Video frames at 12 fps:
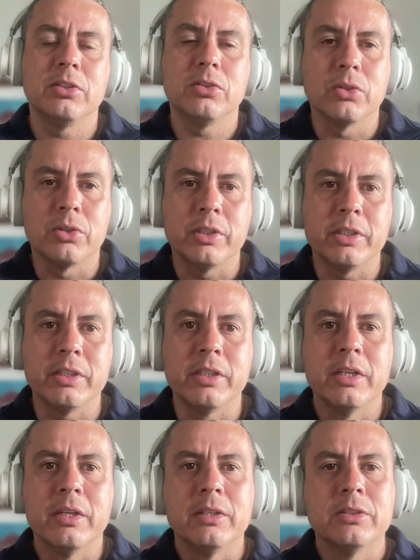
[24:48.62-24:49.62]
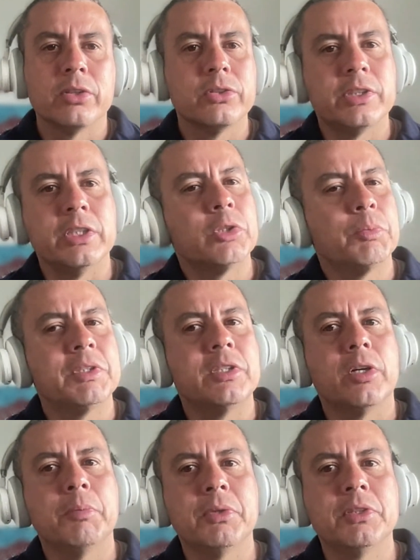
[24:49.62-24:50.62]
disorder. So Syntropy is
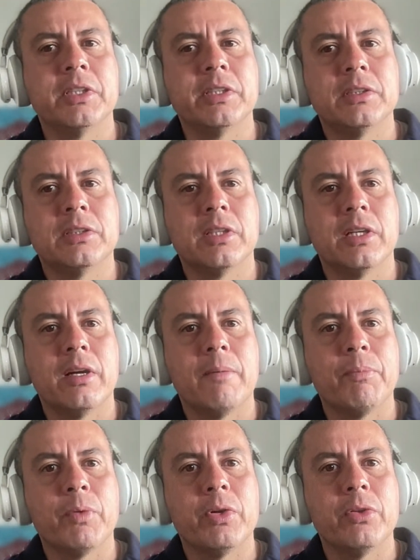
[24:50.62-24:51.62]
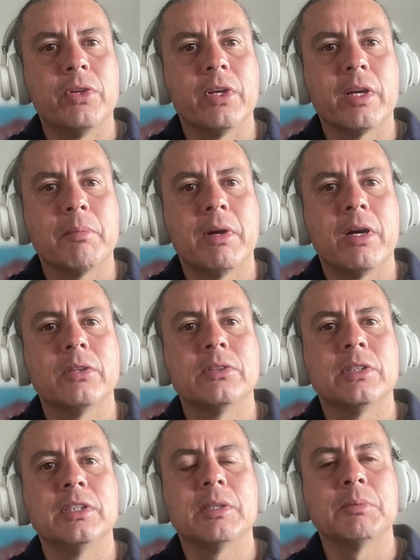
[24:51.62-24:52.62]
the opposite. When you think
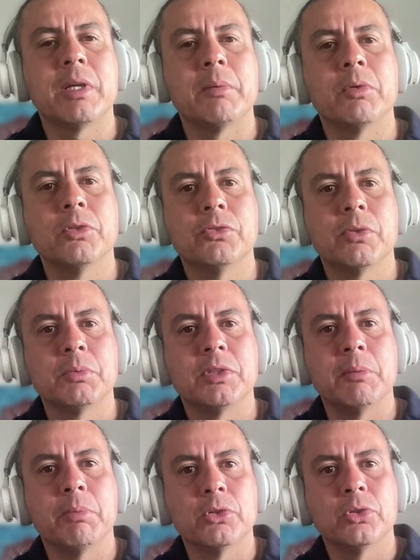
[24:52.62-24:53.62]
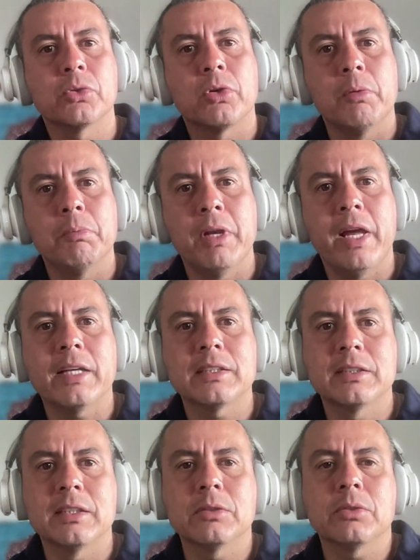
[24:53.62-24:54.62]
about system that moves from simple to
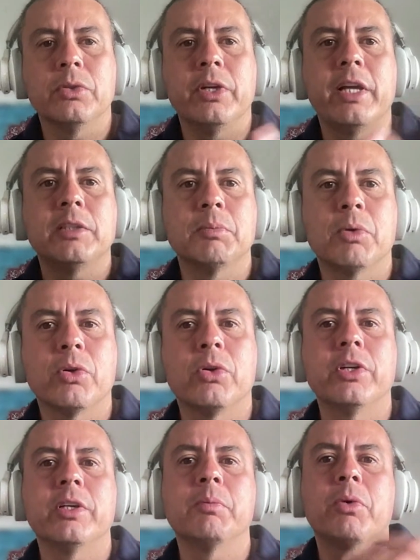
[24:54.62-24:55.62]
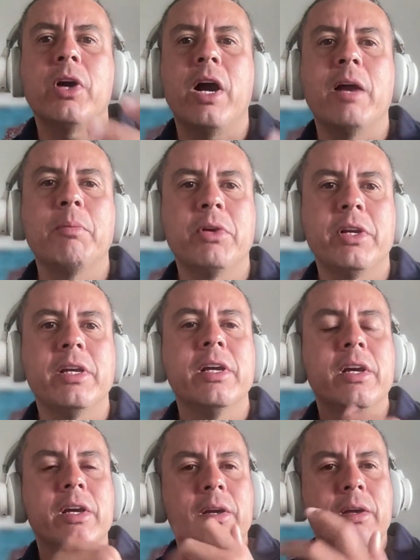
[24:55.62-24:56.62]
complex and creates more order, more harmony,
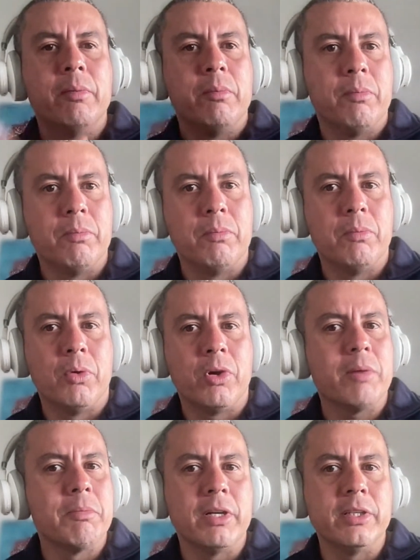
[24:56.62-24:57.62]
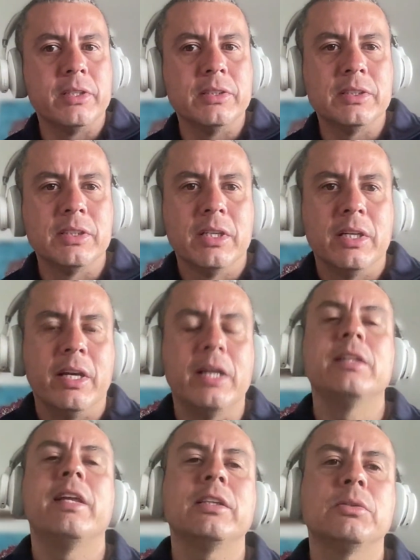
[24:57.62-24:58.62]
more abundance,
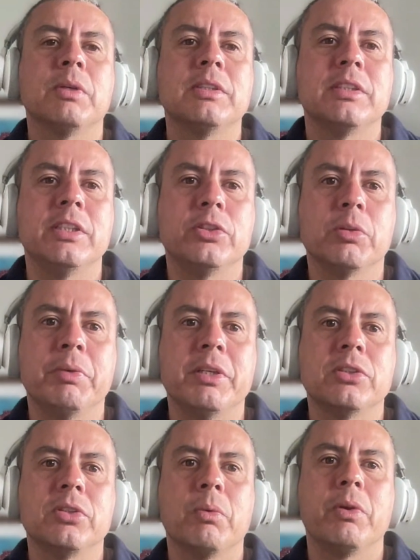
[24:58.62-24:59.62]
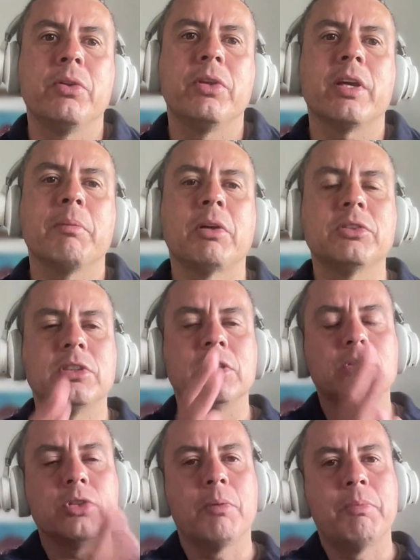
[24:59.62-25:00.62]
and that's what Syntropy is. So when you think about
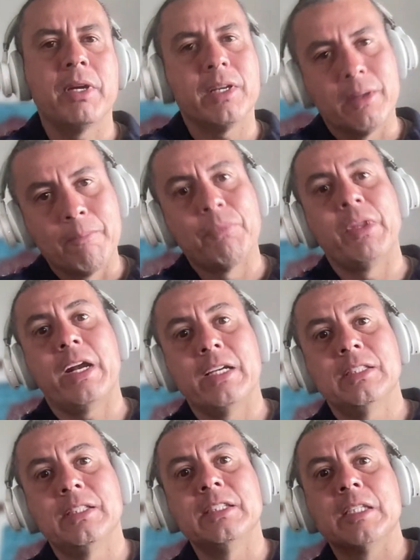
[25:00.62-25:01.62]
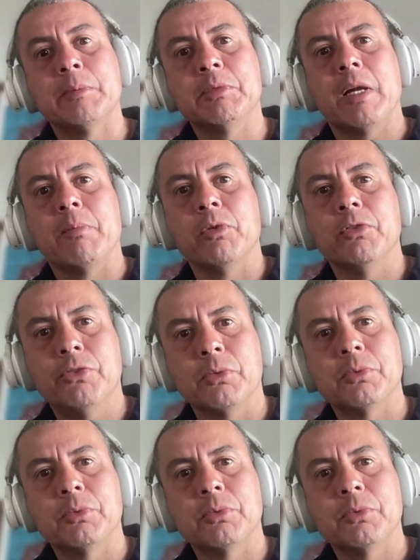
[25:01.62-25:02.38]
Syntropic, there are systems that move